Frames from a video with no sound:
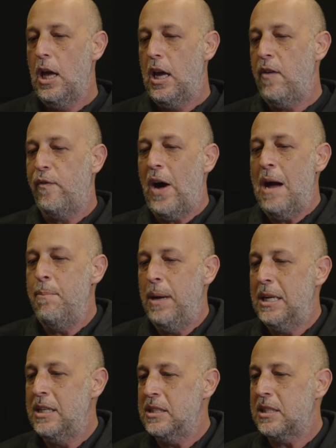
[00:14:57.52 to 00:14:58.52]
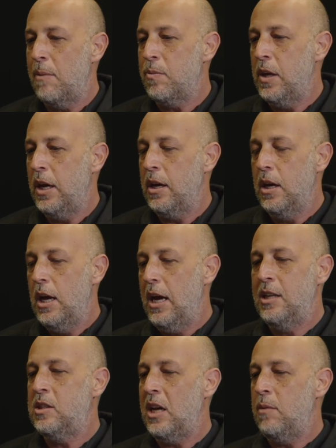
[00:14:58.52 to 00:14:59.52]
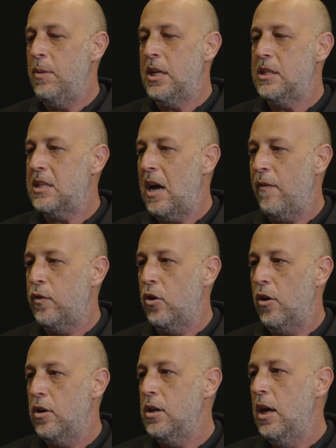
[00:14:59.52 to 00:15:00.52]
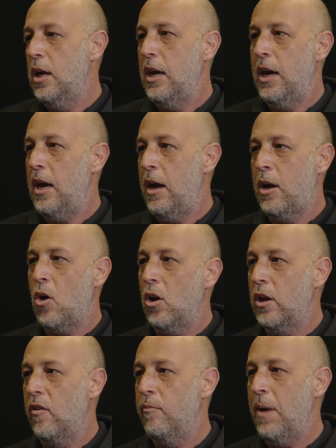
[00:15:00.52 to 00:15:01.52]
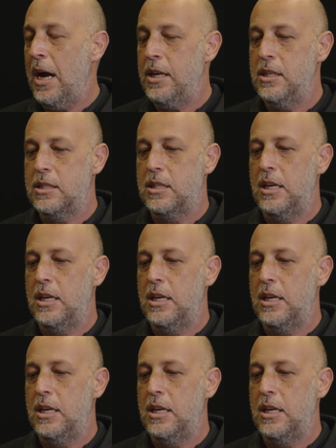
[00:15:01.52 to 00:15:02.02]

if I'm building something and 10 minutes after uh, a colleague of mine is,